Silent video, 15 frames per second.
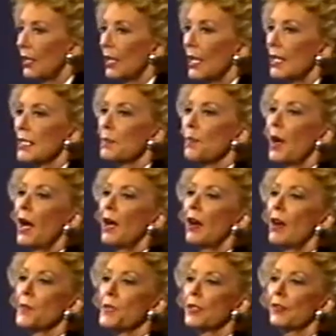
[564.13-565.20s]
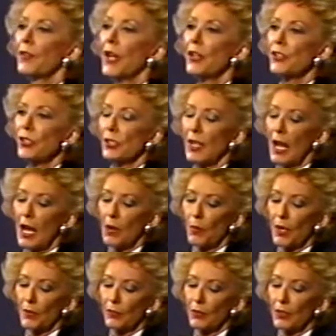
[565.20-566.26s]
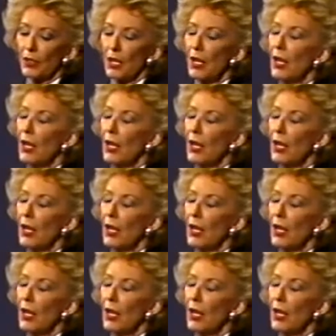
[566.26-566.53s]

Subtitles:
It's my observation, however,